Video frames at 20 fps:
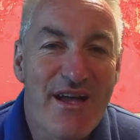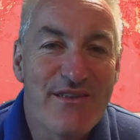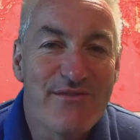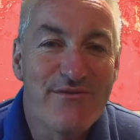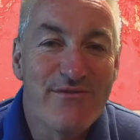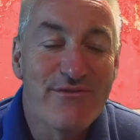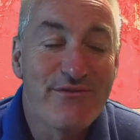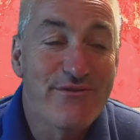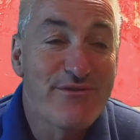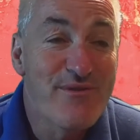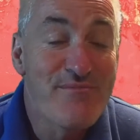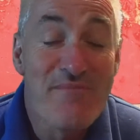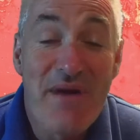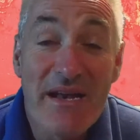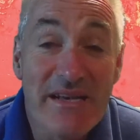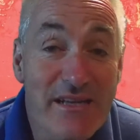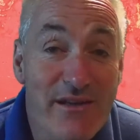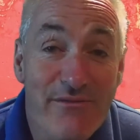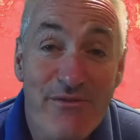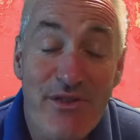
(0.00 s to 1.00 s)
and for
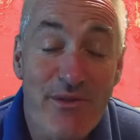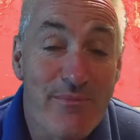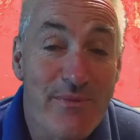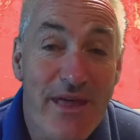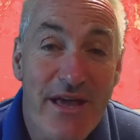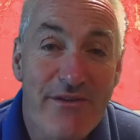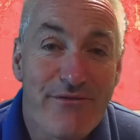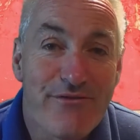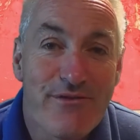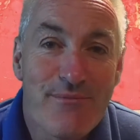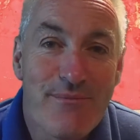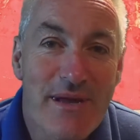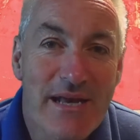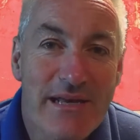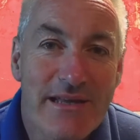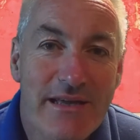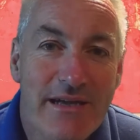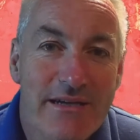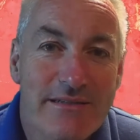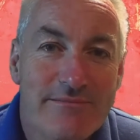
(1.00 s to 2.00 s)
many of them they're
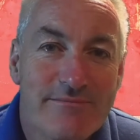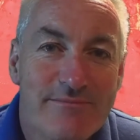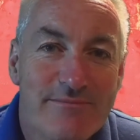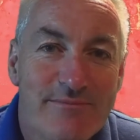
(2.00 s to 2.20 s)
familiar.